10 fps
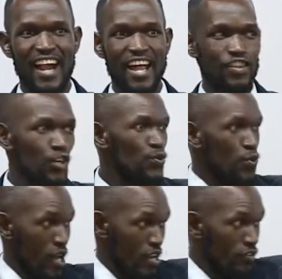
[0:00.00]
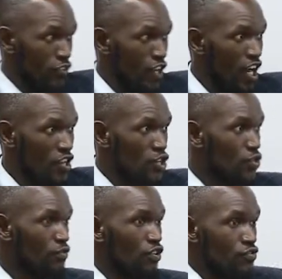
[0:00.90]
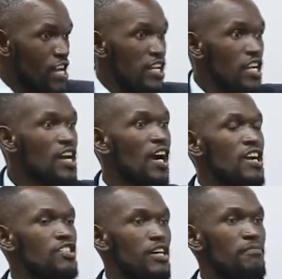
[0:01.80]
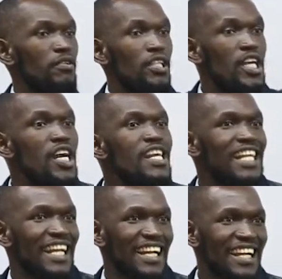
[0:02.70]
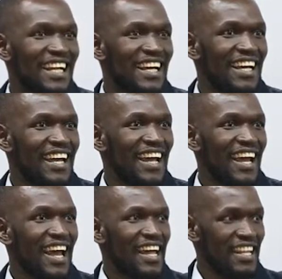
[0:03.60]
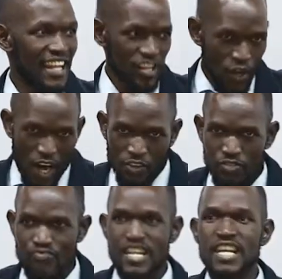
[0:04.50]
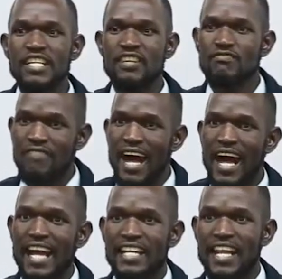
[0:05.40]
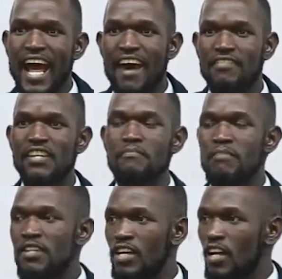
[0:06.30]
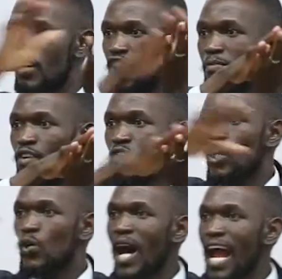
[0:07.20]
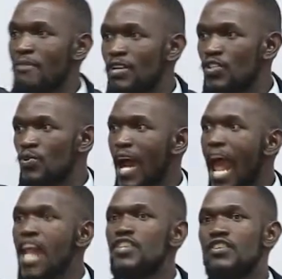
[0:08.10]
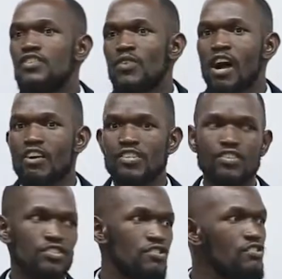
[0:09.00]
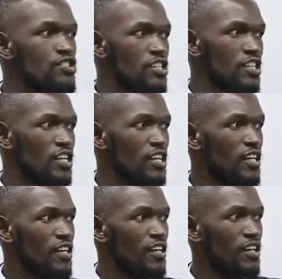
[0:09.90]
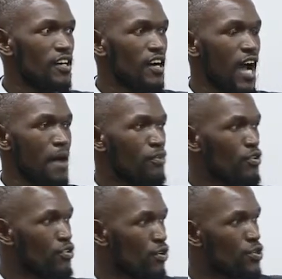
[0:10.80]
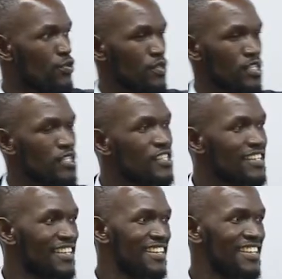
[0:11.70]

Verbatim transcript: are those who can afford, those who've already had some learning and, and know how to read and write and have meet the academic requirement to enter into our institution. How about those ones?